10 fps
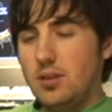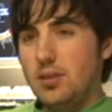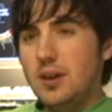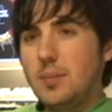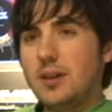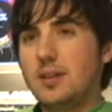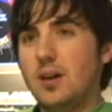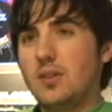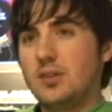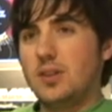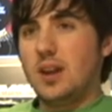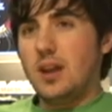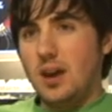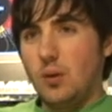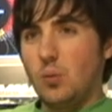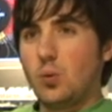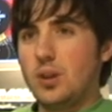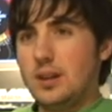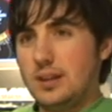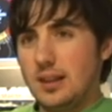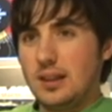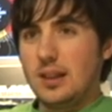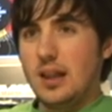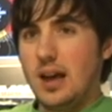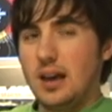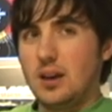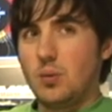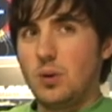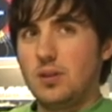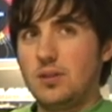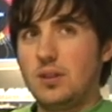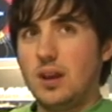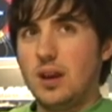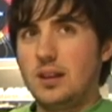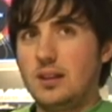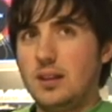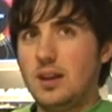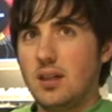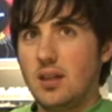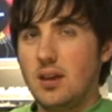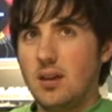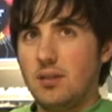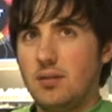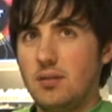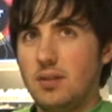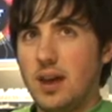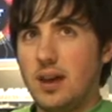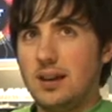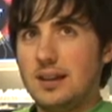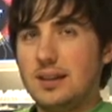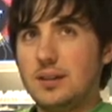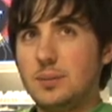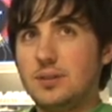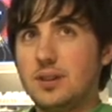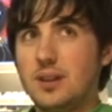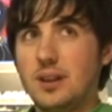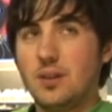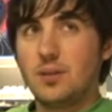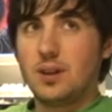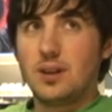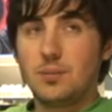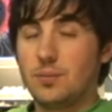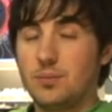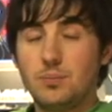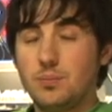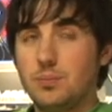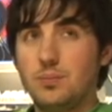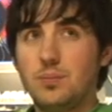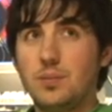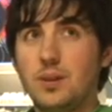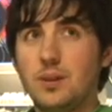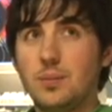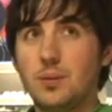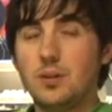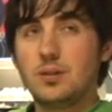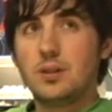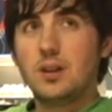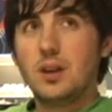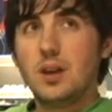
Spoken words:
The thing about television that I really didn't like was the idea of that. Let me set that over again. I'm killing my words.